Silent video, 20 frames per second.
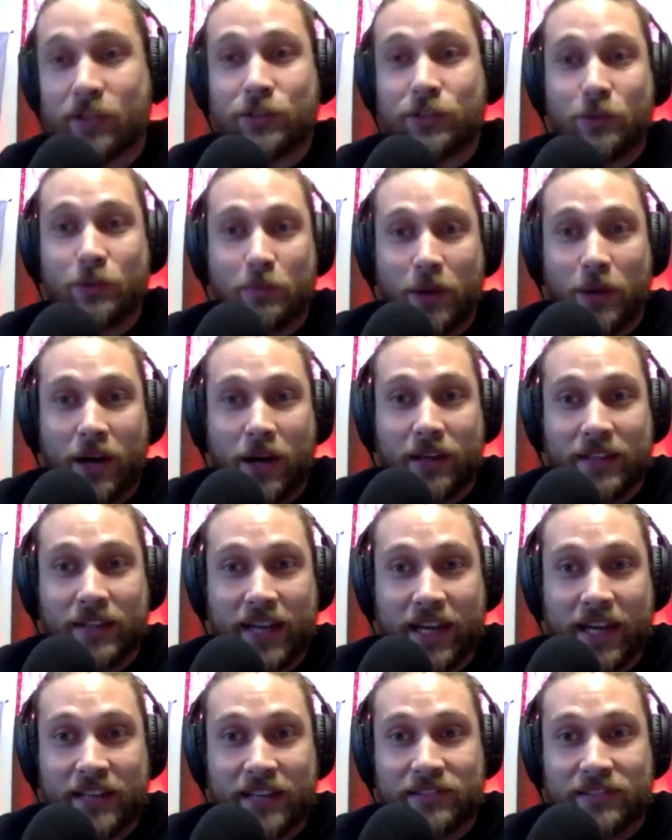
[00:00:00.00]

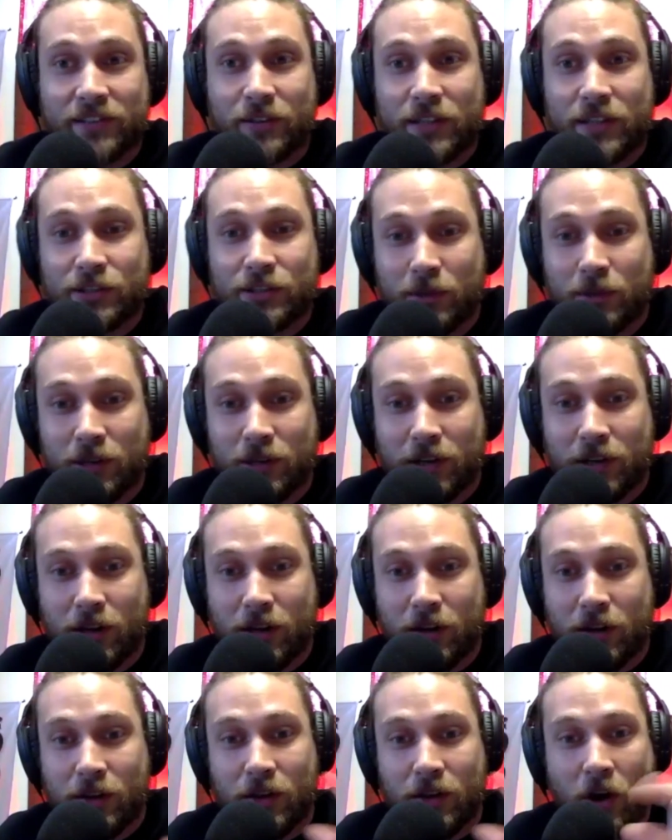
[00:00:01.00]
podcast on each one of
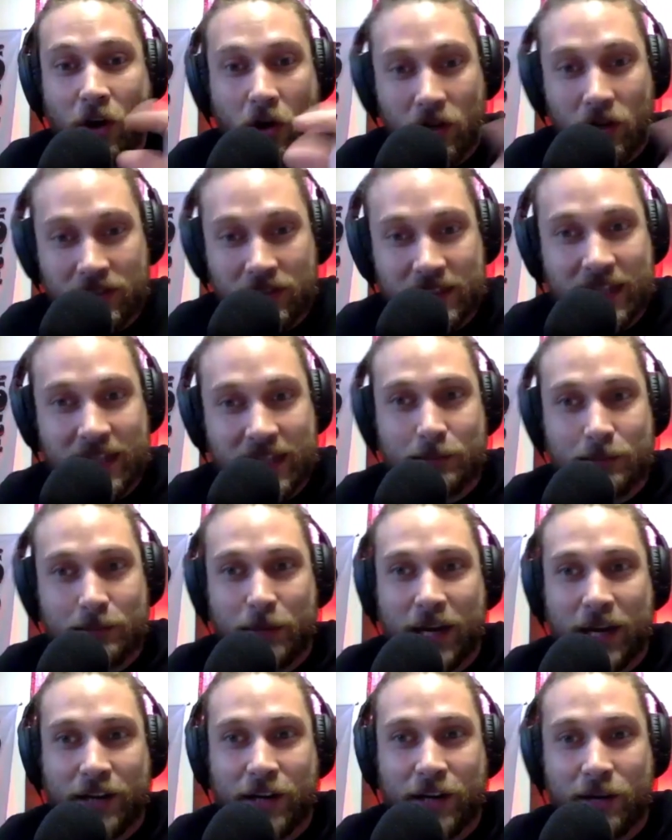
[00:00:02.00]
the arts he has a
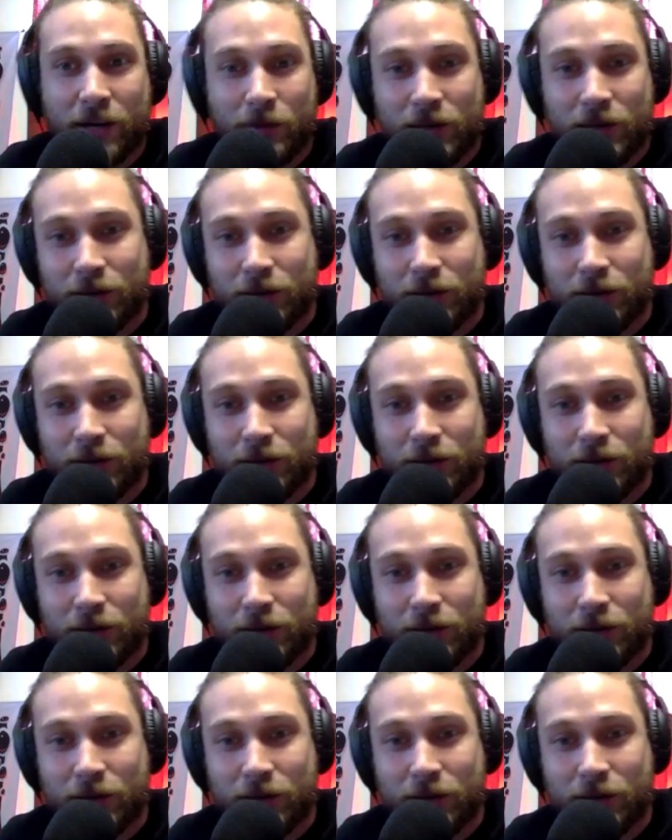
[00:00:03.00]
background with.